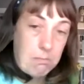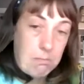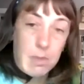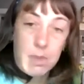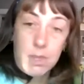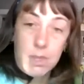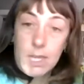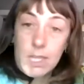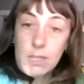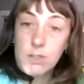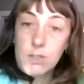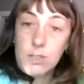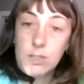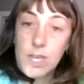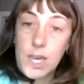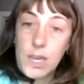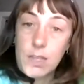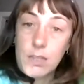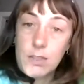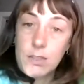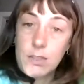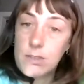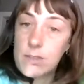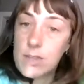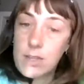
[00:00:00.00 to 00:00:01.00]
The answer is
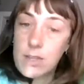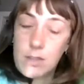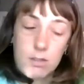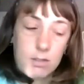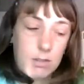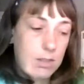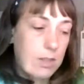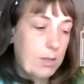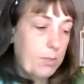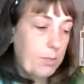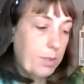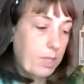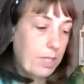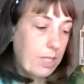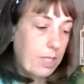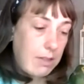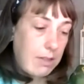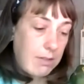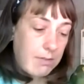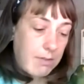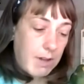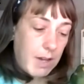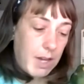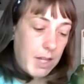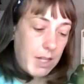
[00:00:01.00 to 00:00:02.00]
yes, that's completely
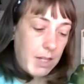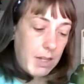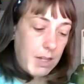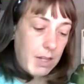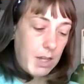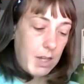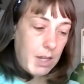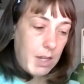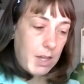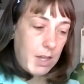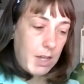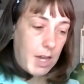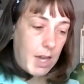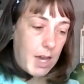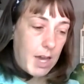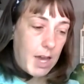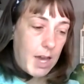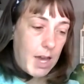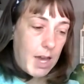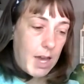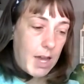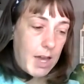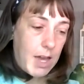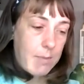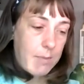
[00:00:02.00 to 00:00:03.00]
fine.
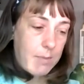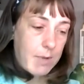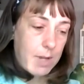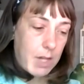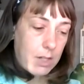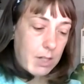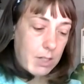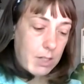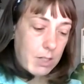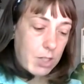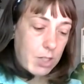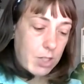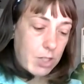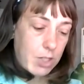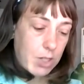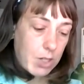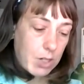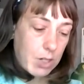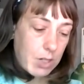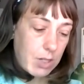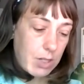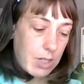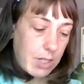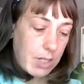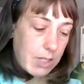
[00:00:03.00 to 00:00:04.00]
I'm not
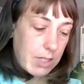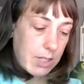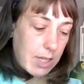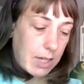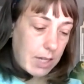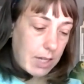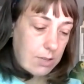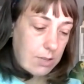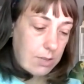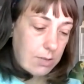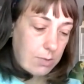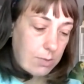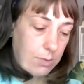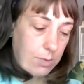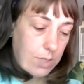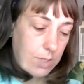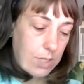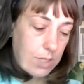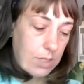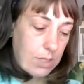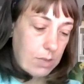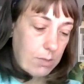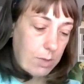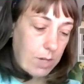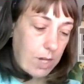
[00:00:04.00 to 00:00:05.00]
sure the exact
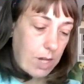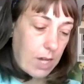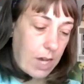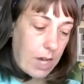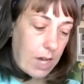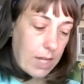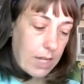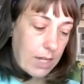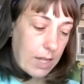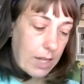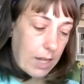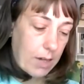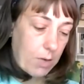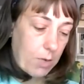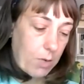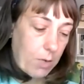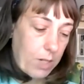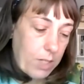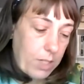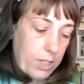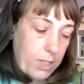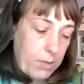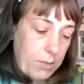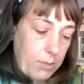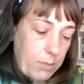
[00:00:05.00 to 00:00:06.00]
reason behind that
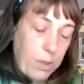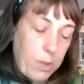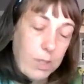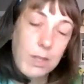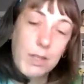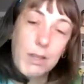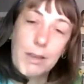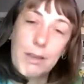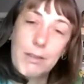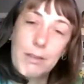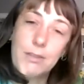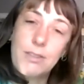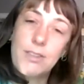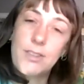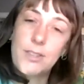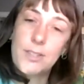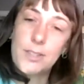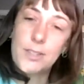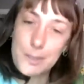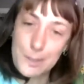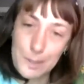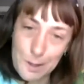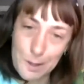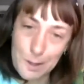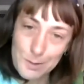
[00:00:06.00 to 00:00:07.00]
question, but the answer
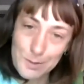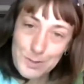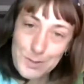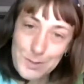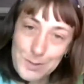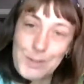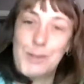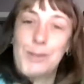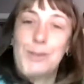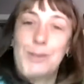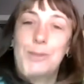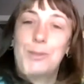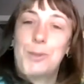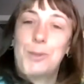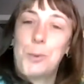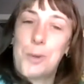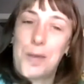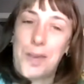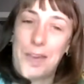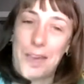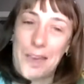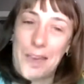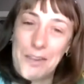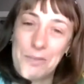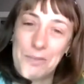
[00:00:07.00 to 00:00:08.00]
is yes, it is
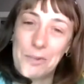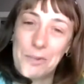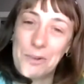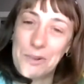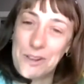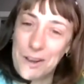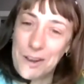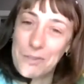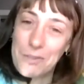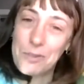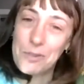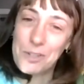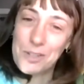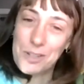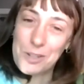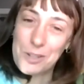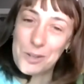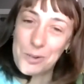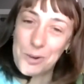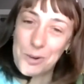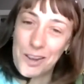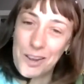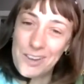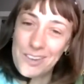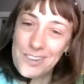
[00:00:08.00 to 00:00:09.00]
okay for an African
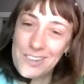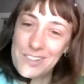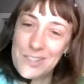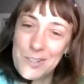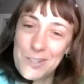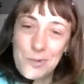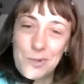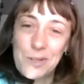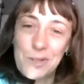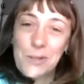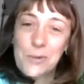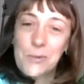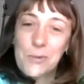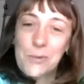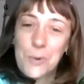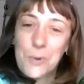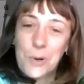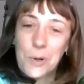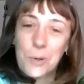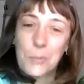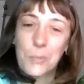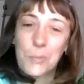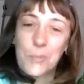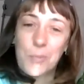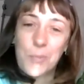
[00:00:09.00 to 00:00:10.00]
gray to drink
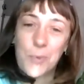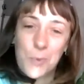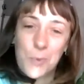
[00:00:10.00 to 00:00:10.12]
warm